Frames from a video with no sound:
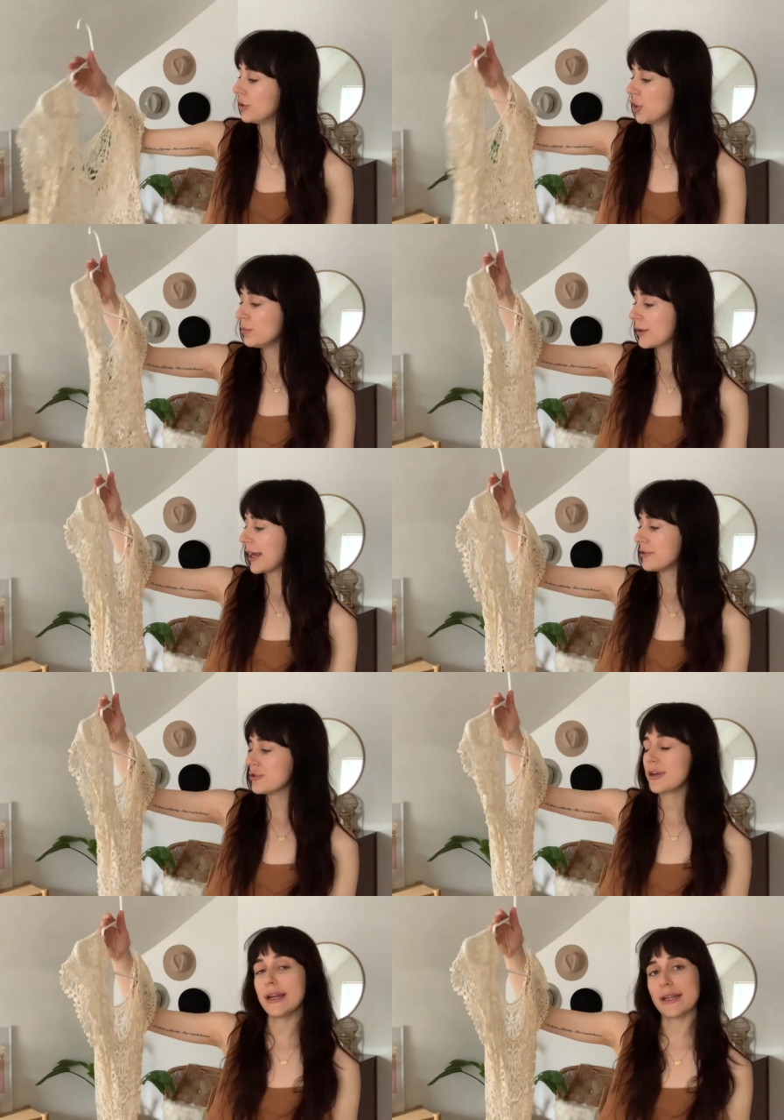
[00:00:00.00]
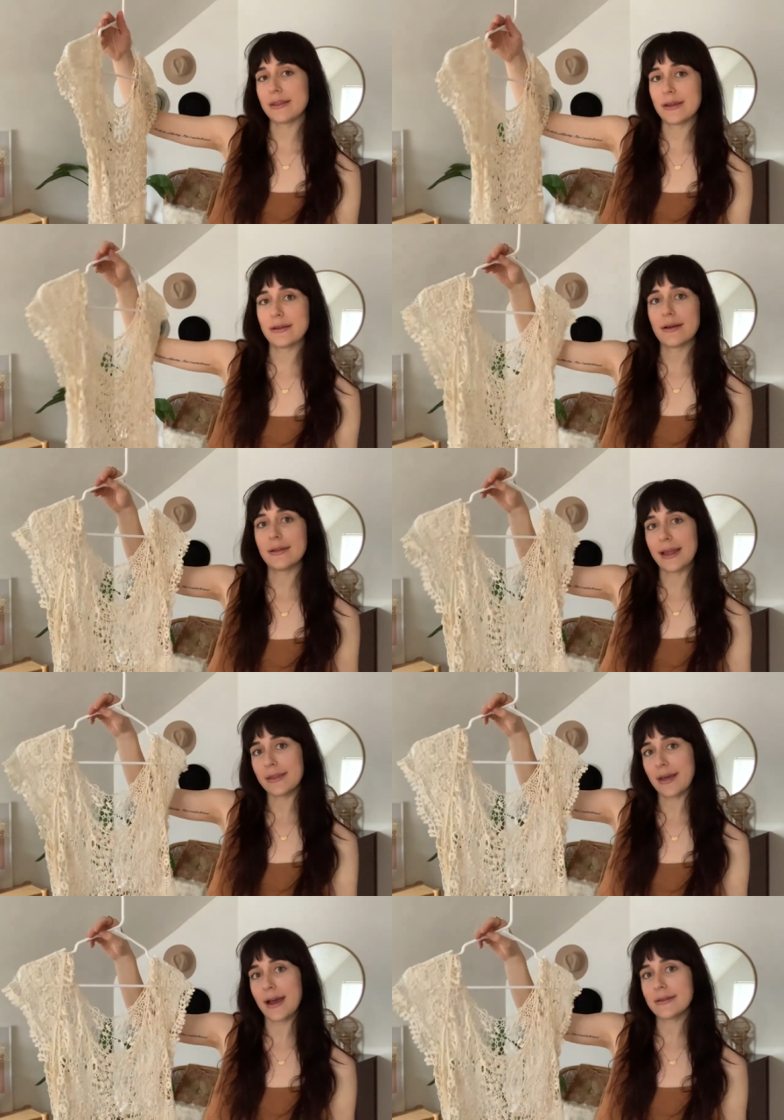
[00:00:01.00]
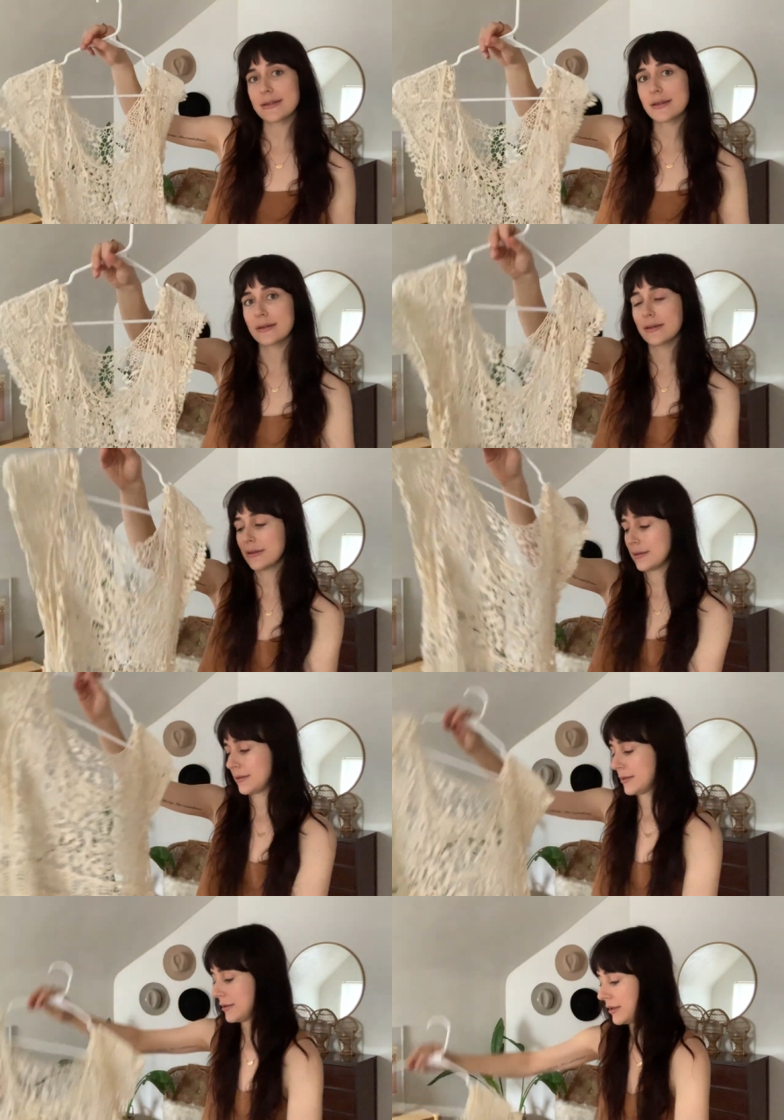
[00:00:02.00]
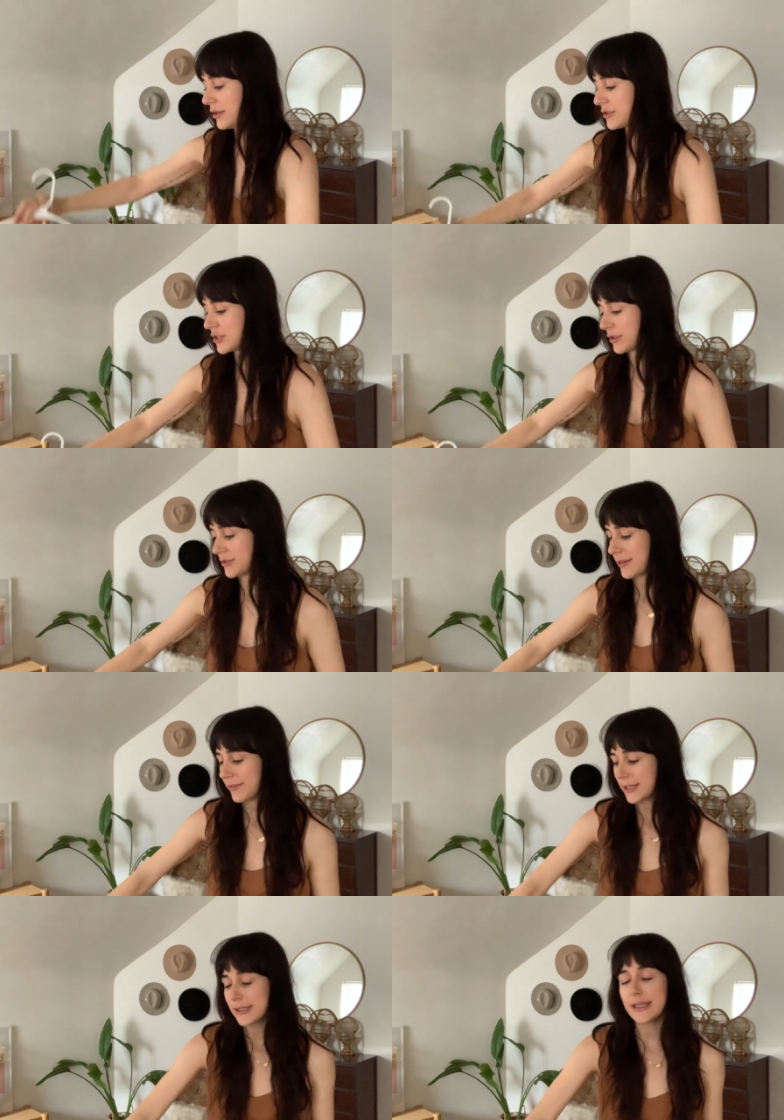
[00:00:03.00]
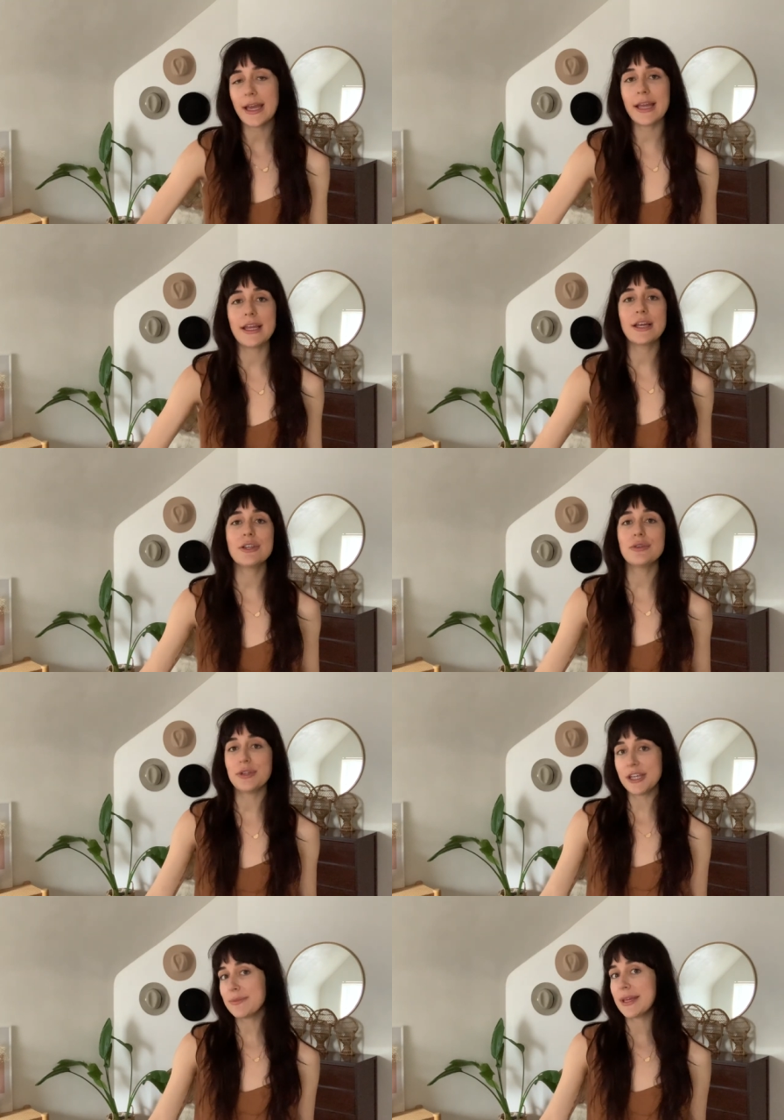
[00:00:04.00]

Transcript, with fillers: No brand or anything like that. So definitely a unique